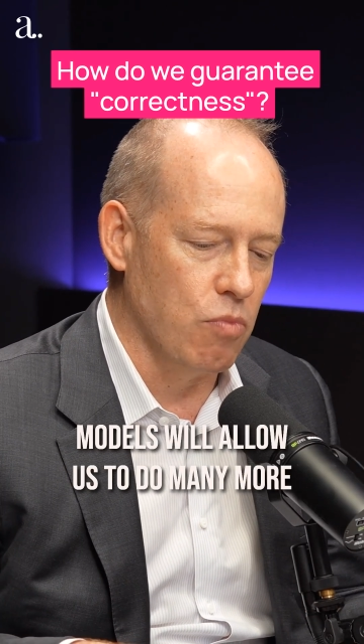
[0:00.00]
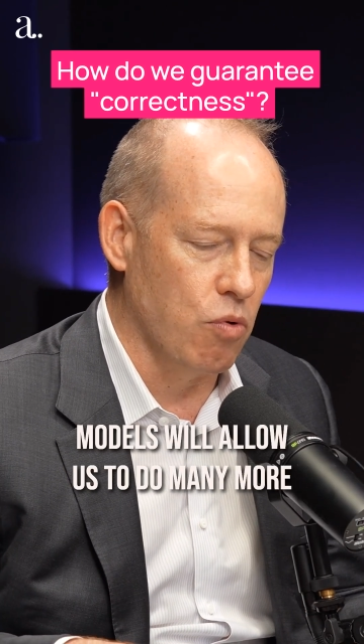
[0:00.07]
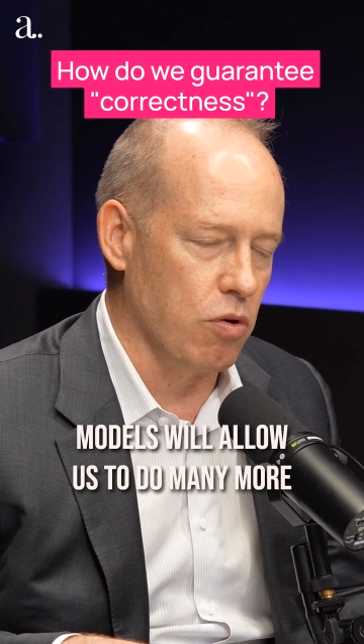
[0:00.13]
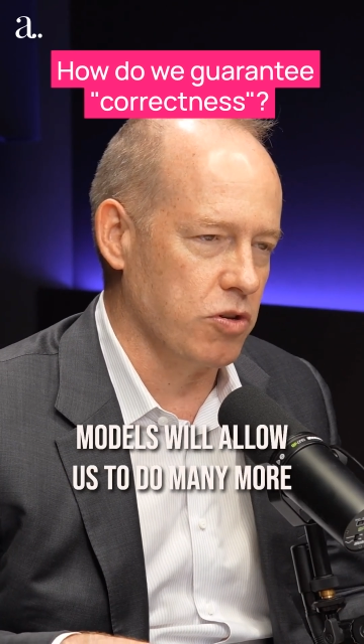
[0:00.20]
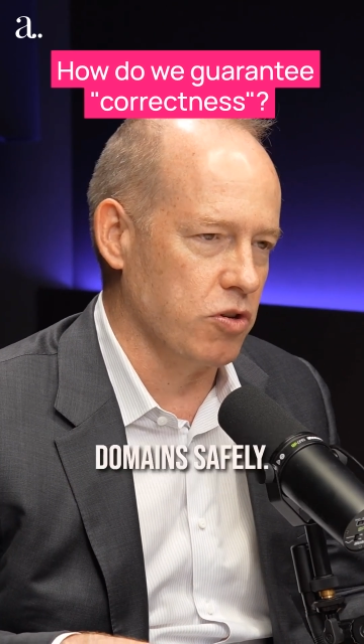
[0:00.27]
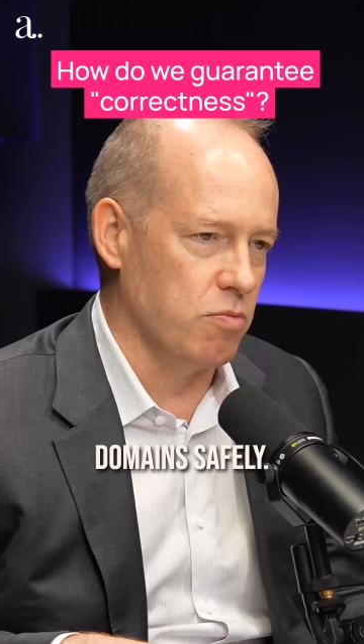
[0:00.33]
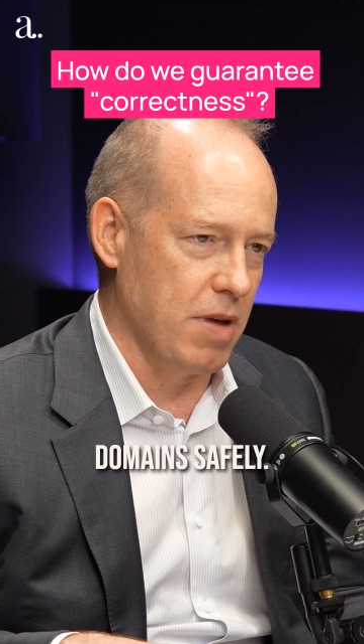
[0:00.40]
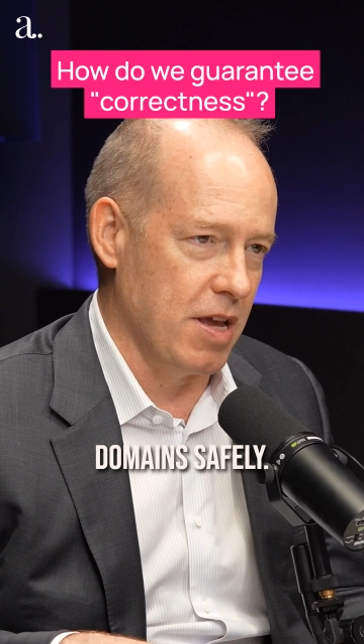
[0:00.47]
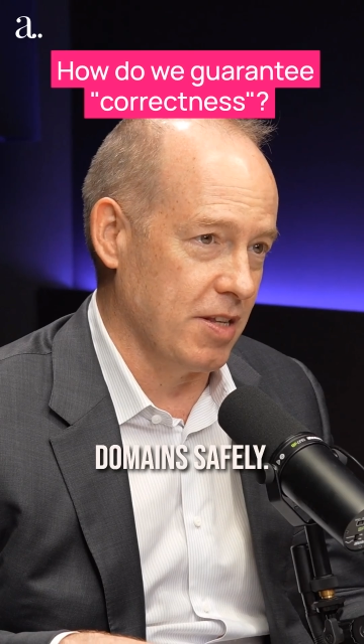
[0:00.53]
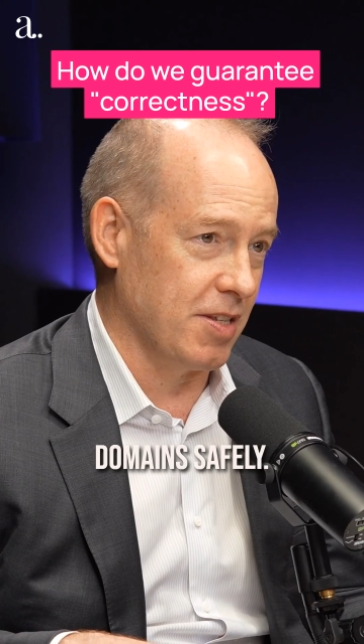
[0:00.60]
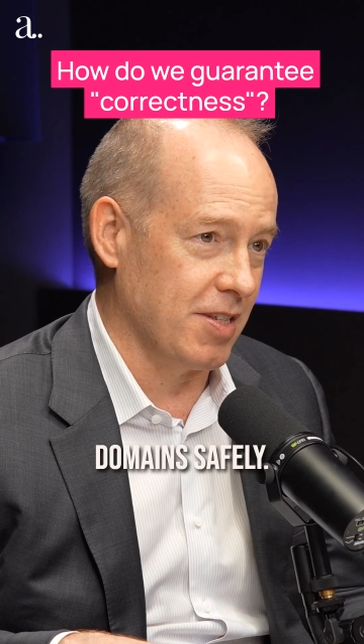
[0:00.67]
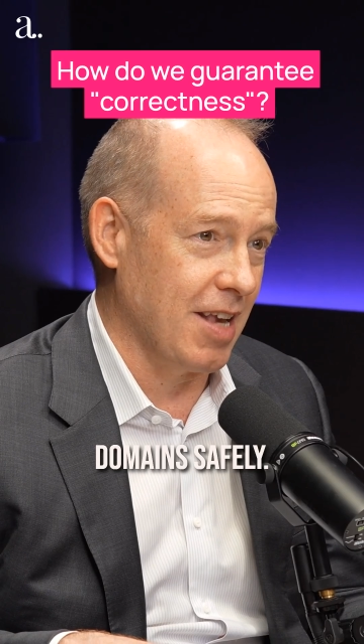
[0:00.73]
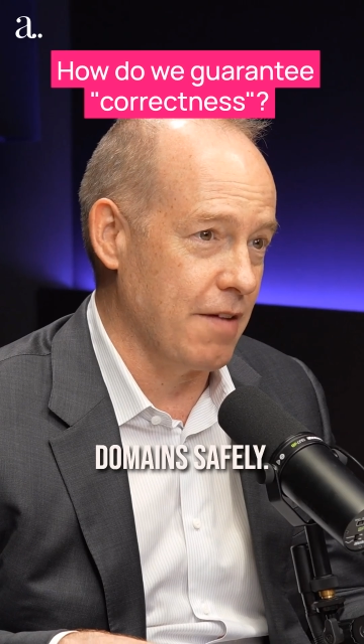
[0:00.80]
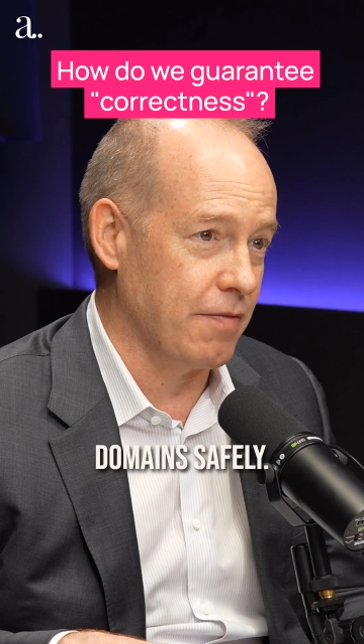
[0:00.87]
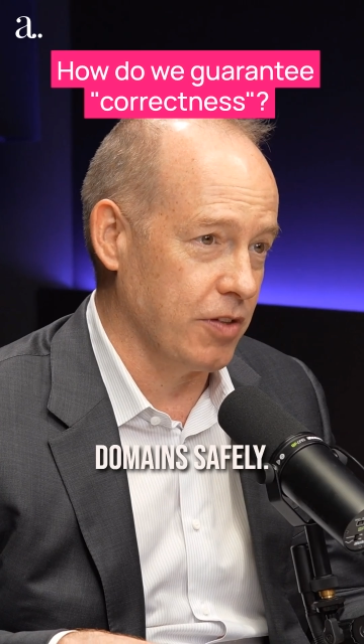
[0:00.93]
more domains
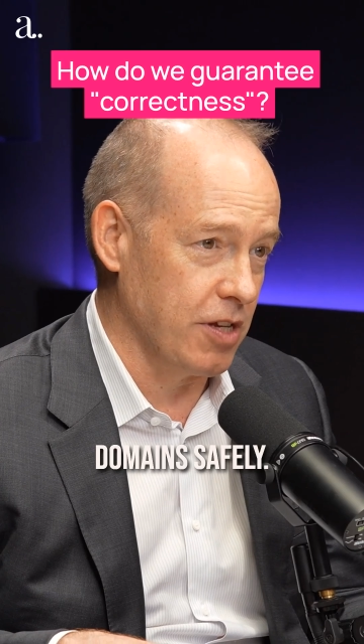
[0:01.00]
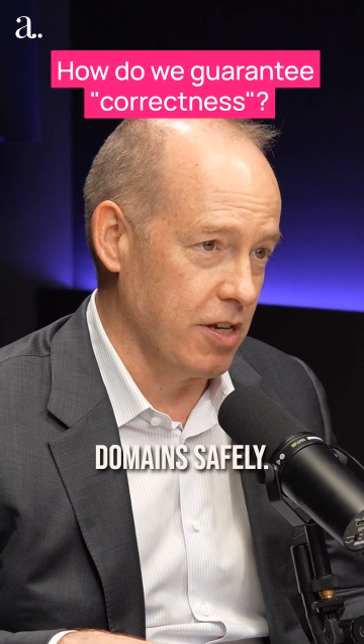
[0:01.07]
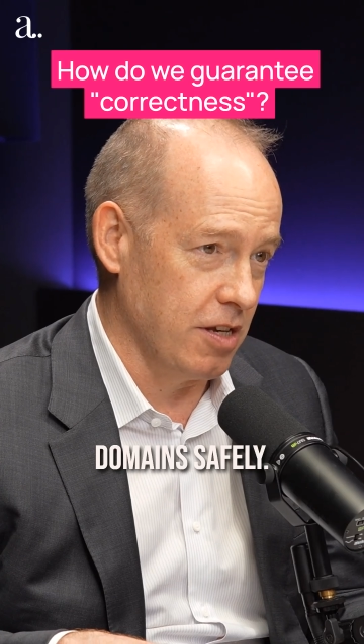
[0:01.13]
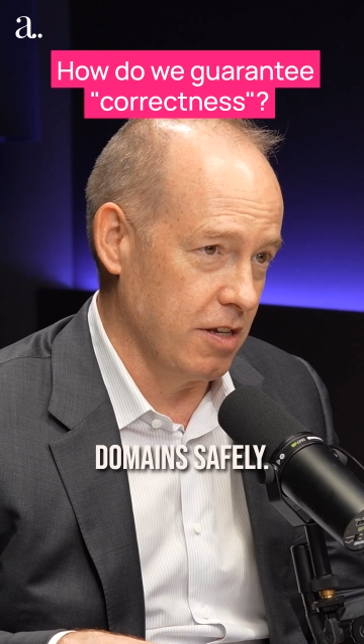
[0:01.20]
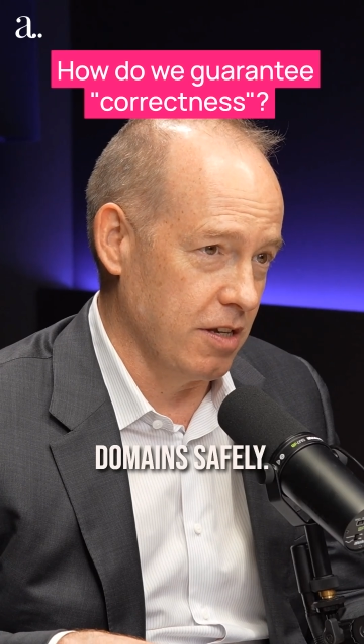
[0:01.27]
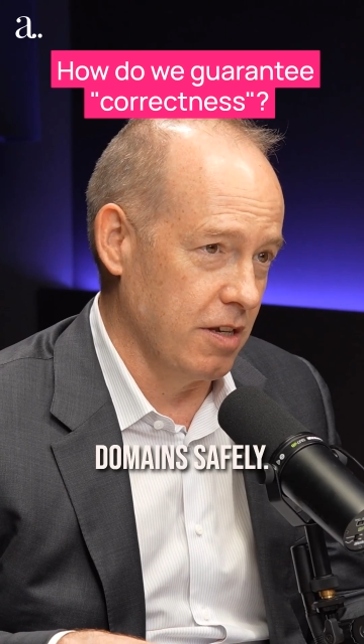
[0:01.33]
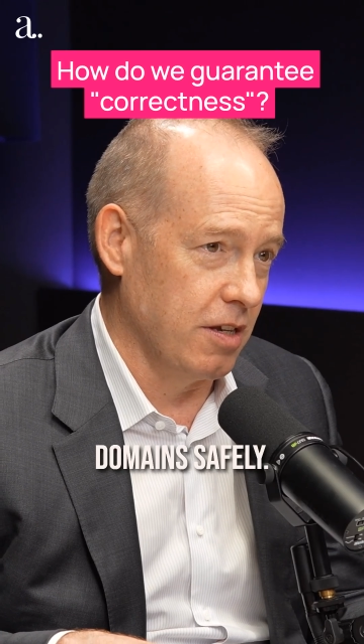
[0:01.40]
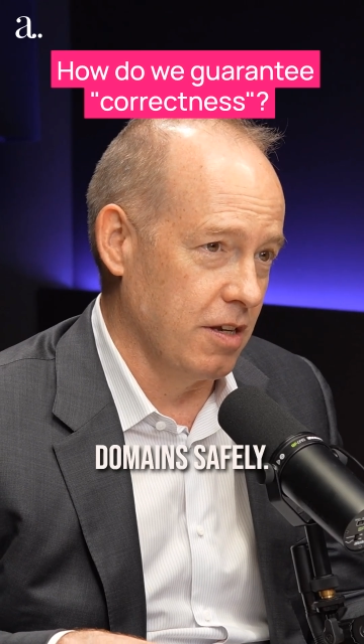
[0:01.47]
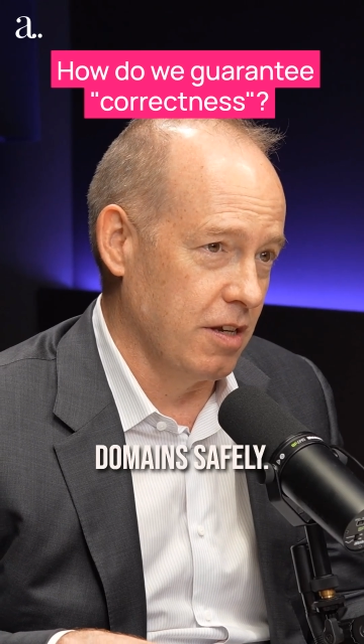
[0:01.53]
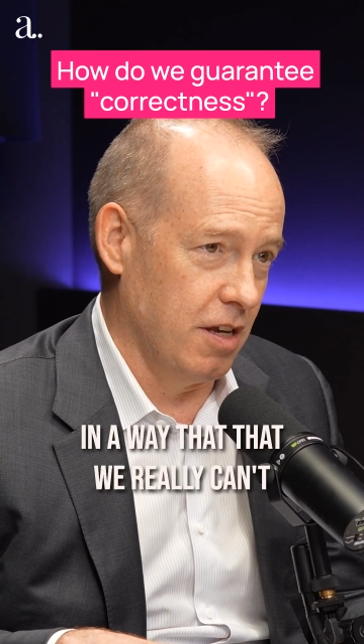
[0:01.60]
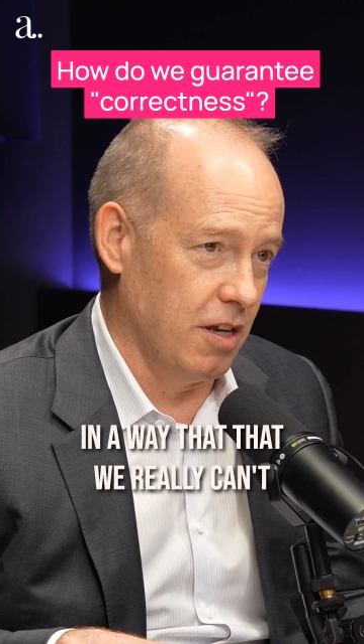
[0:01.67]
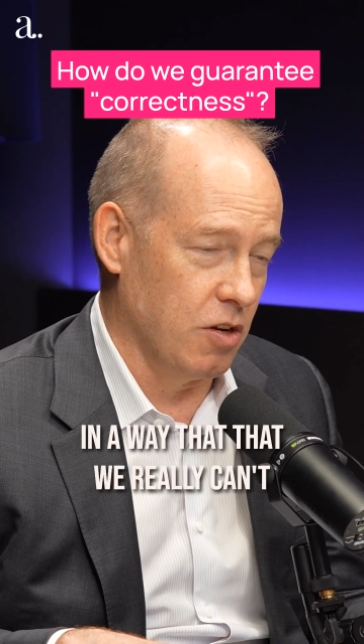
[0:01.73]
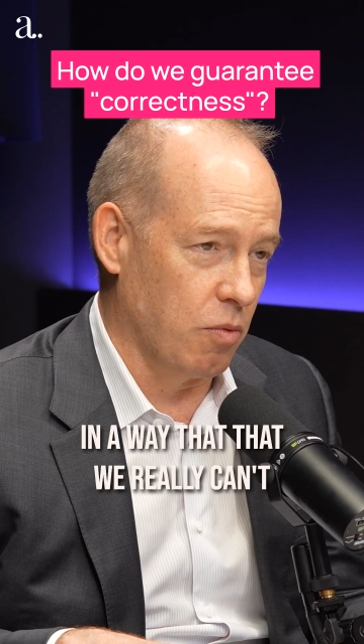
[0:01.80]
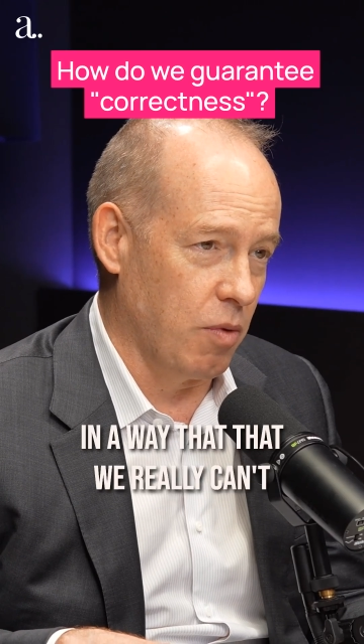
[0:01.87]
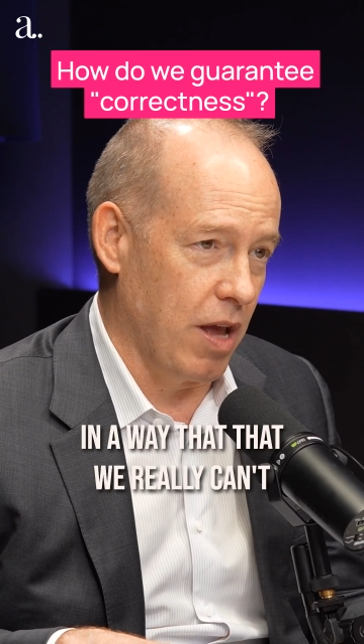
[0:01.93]
safely
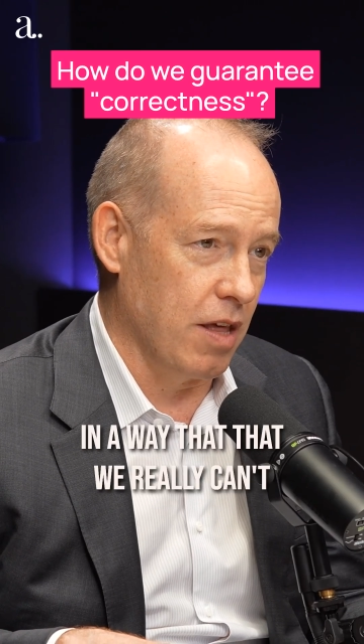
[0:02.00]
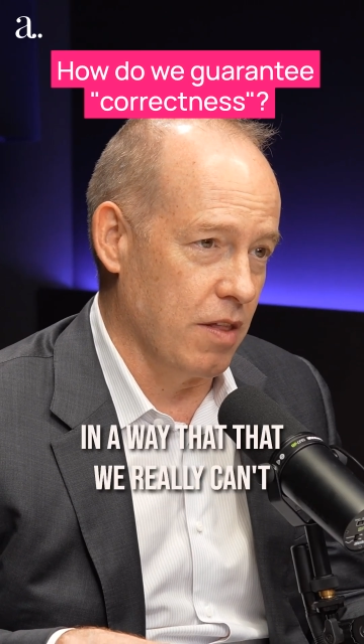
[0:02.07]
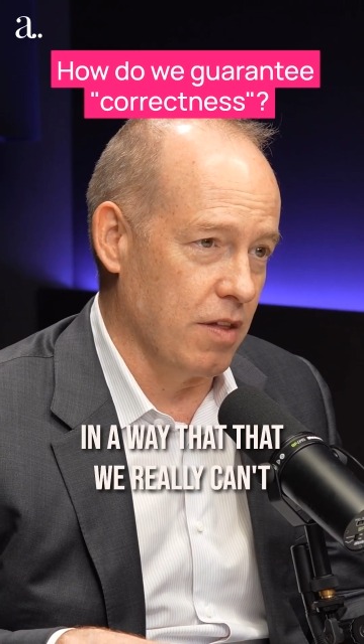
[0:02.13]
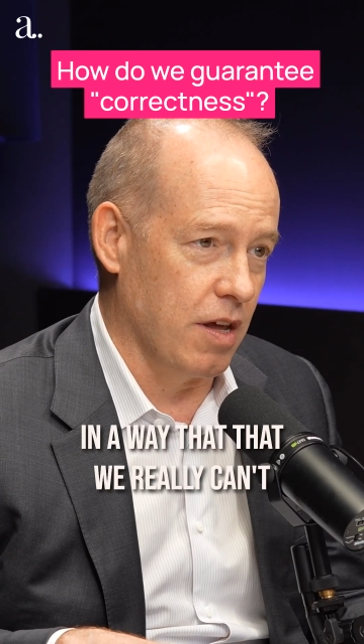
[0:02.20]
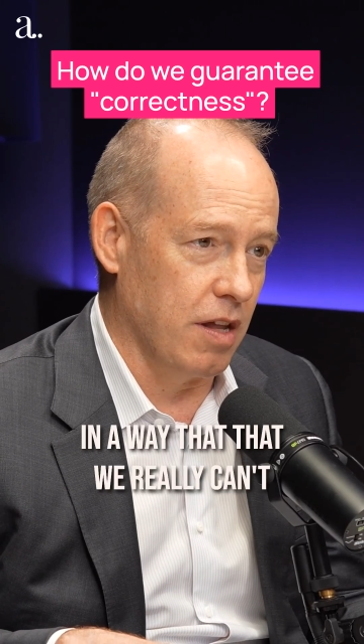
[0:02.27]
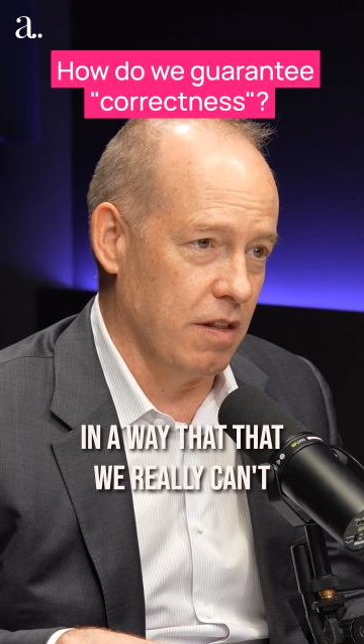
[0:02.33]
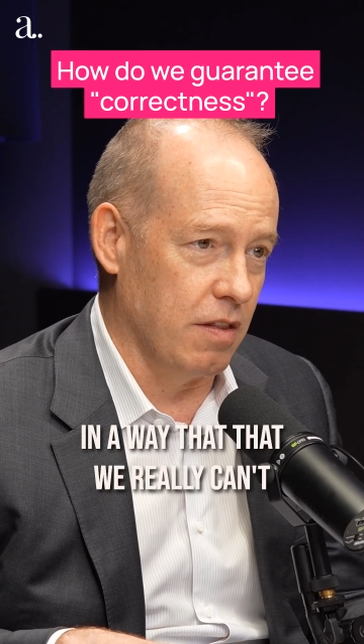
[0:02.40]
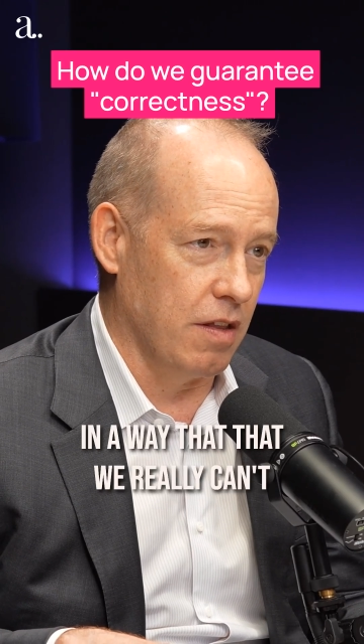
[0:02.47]
in a way that